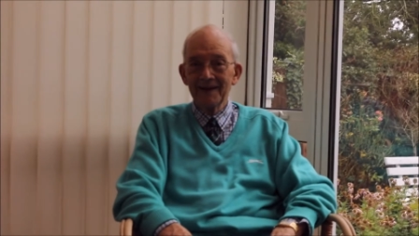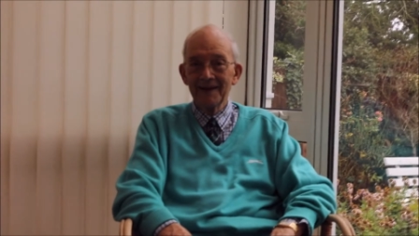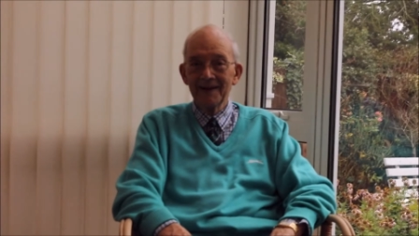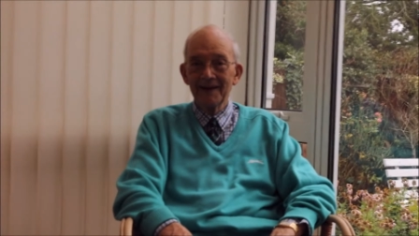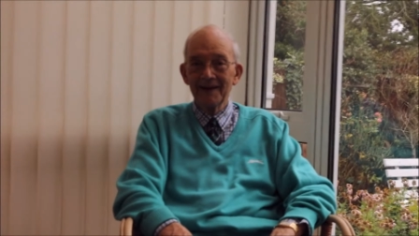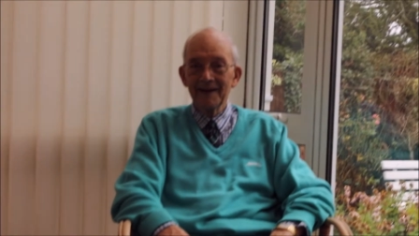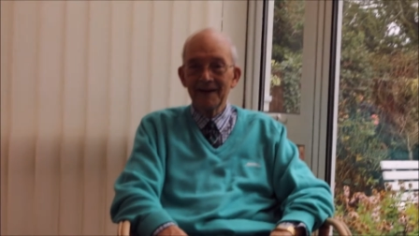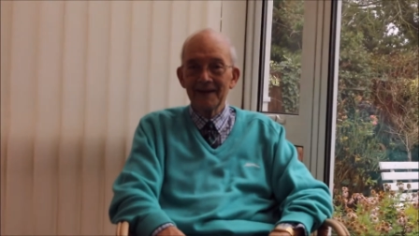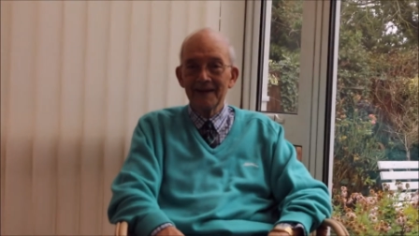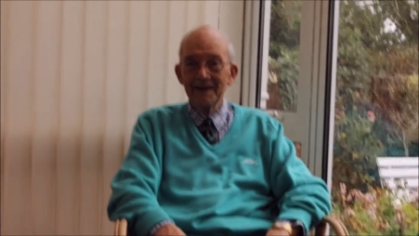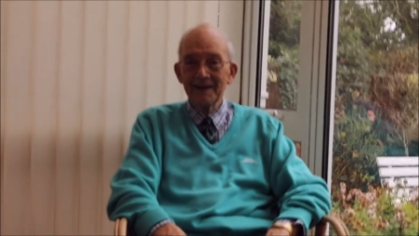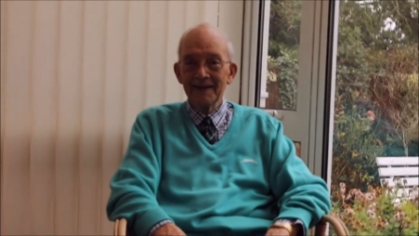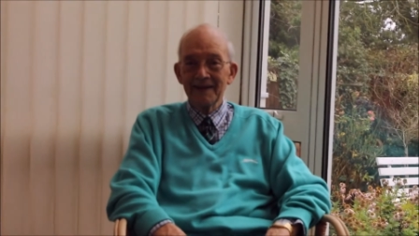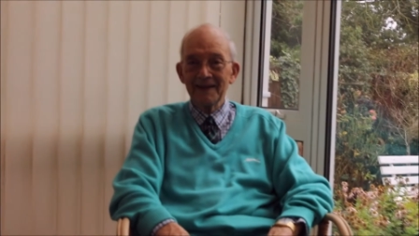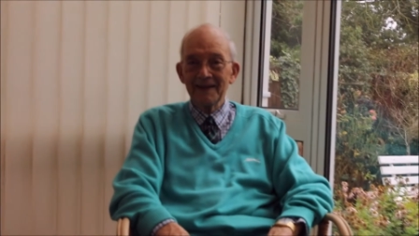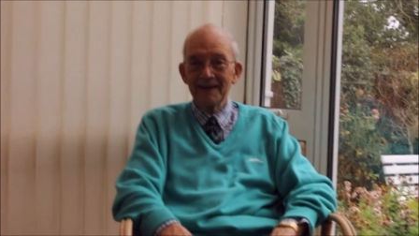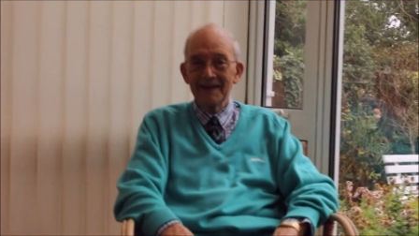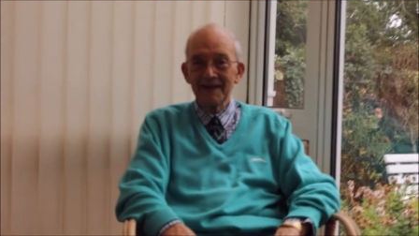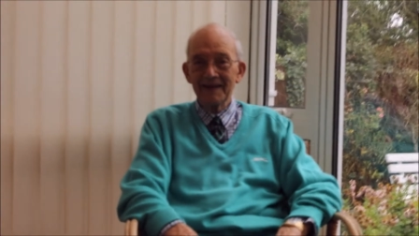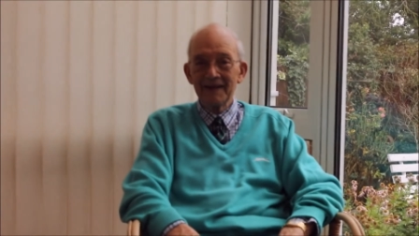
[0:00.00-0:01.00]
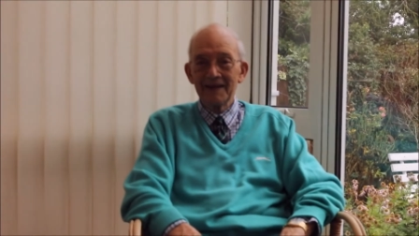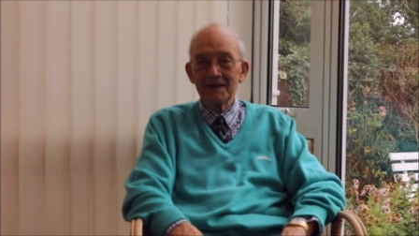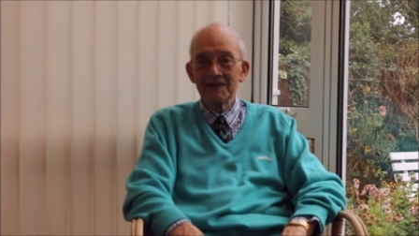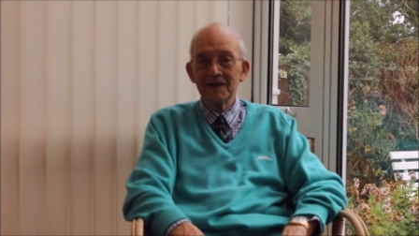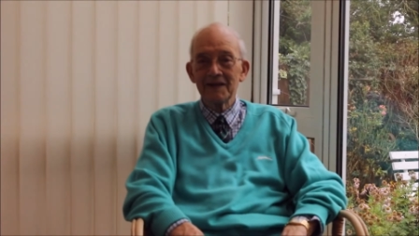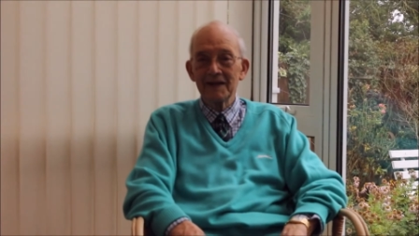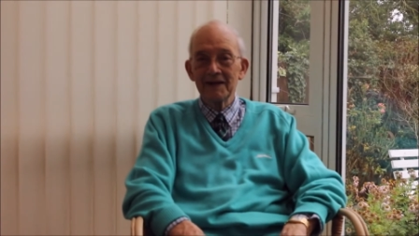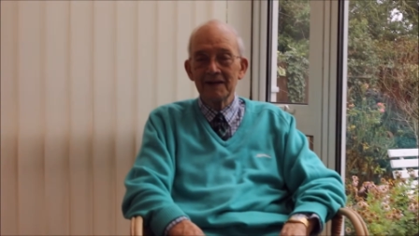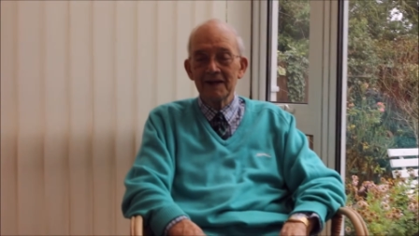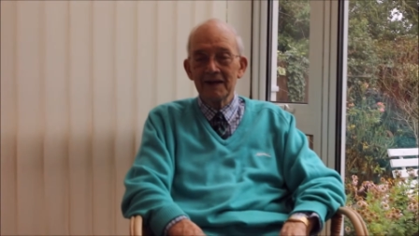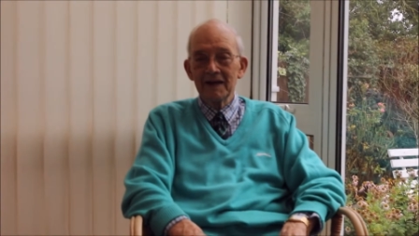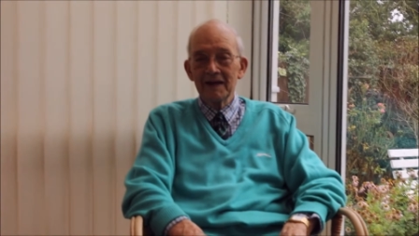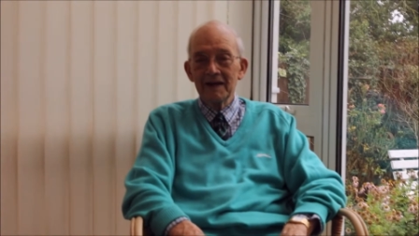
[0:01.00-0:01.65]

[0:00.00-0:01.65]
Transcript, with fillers: Tony, you want to say something to Mary?